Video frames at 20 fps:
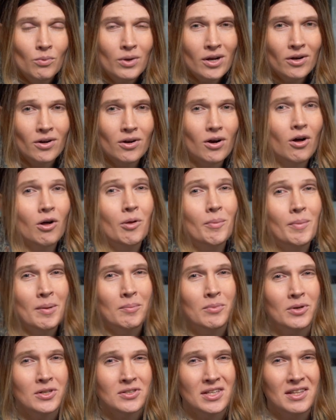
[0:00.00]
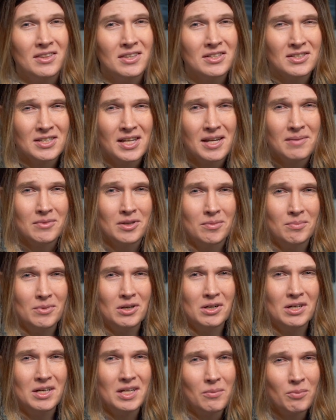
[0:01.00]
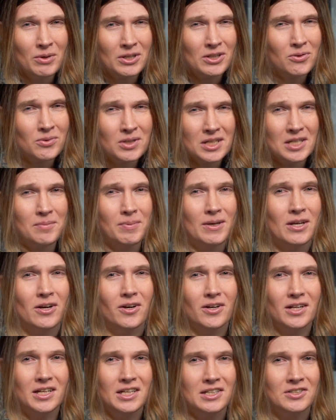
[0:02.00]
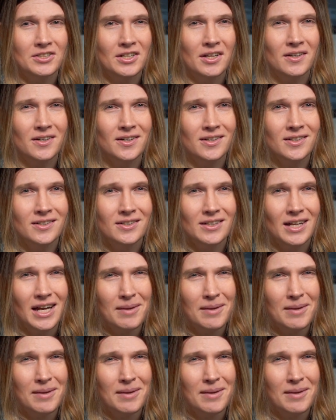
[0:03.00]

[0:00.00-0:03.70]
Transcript: We are all members of the same community. We don't need to be hurting each other.